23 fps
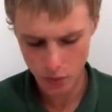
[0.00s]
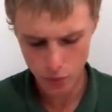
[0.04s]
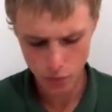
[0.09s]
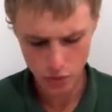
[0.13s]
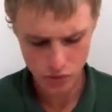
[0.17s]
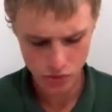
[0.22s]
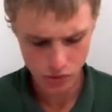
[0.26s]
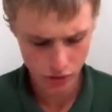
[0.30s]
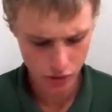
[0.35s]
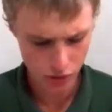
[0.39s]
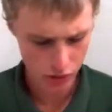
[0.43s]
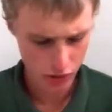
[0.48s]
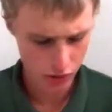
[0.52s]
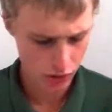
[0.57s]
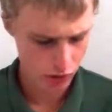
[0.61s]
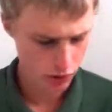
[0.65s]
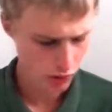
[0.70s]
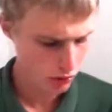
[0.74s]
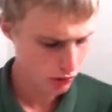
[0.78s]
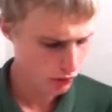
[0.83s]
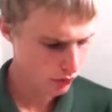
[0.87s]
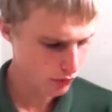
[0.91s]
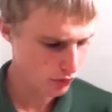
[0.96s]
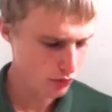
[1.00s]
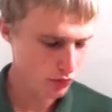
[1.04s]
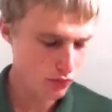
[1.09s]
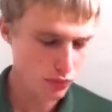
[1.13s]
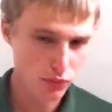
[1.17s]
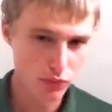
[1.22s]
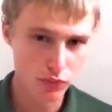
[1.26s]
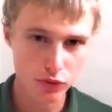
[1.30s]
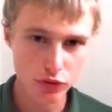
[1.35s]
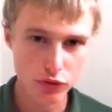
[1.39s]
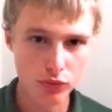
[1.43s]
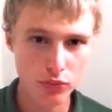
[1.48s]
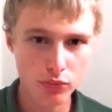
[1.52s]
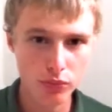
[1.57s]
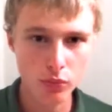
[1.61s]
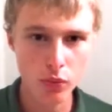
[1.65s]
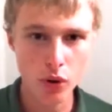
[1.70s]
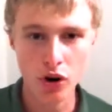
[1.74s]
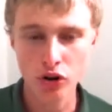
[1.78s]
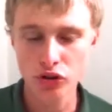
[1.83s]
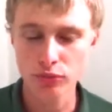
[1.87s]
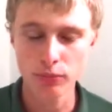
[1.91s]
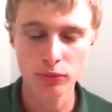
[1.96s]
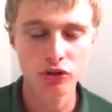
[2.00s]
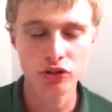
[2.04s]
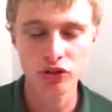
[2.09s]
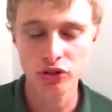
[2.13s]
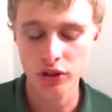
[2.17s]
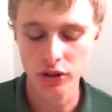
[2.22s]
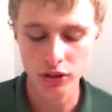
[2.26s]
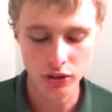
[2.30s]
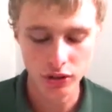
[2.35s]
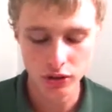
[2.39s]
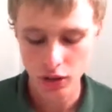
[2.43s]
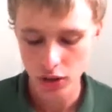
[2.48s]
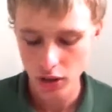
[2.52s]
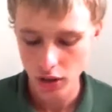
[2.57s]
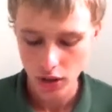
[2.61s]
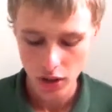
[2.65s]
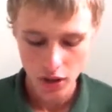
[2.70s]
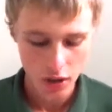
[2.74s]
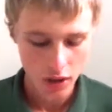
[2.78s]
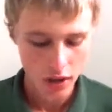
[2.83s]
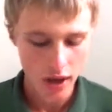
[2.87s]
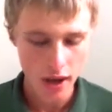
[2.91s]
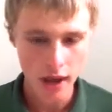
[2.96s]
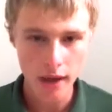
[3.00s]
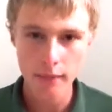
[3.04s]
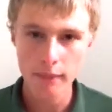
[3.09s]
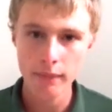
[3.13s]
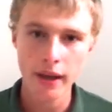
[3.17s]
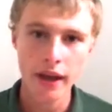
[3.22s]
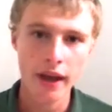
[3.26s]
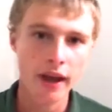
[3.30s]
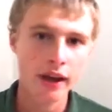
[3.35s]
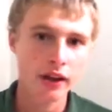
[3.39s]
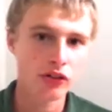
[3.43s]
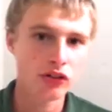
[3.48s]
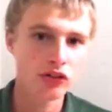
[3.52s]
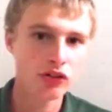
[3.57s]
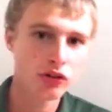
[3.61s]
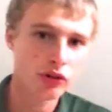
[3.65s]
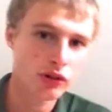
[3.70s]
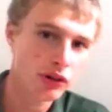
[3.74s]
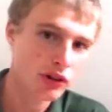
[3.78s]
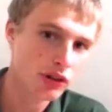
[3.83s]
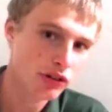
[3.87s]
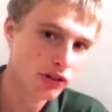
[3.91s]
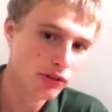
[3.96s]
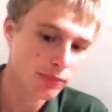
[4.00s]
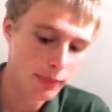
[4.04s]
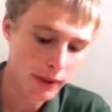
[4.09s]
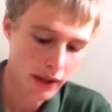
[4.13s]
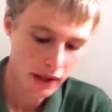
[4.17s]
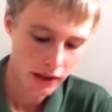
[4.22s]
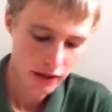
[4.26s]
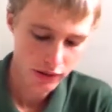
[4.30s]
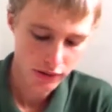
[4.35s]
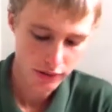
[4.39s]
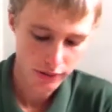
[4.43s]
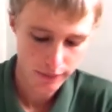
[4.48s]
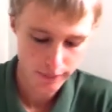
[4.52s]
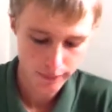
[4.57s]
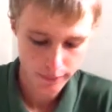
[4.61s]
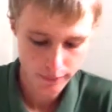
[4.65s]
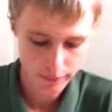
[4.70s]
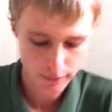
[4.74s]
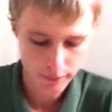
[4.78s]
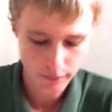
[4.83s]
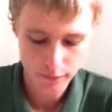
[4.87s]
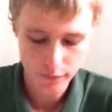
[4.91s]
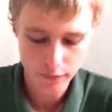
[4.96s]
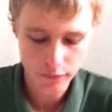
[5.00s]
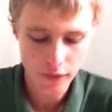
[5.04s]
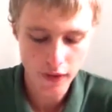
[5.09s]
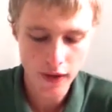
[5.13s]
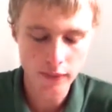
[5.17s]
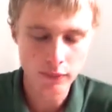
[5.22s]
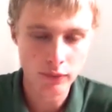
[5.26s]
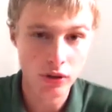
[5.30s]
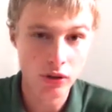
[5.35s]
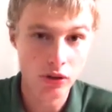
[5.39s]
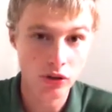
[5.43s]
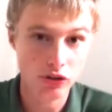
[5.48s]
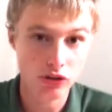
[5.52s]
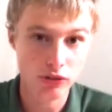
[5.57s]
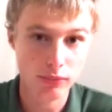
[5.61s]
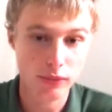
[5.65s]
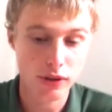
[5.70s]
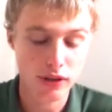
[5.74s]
the washing machine, at max you're going to spend $5 a